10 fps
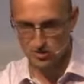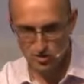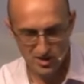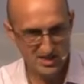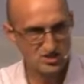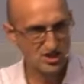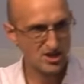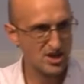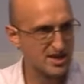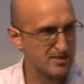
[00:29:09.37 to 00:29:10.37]
you're looking to
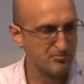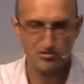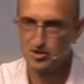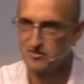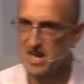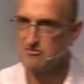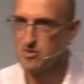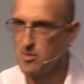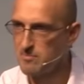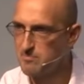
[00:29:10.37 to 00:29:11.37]
learn and improve, and
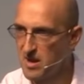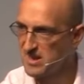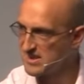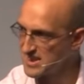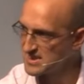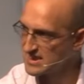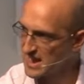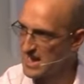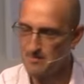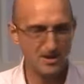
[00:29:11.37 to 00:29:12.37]
everyone buys into
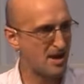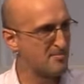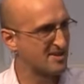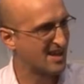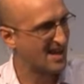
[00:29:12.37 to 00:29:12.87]
that, it becomes a